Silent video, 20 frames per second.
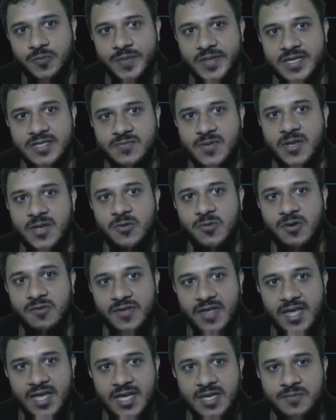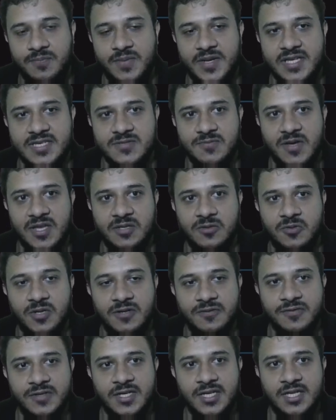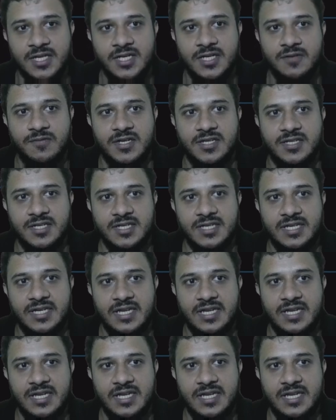place value of 8, place value of what?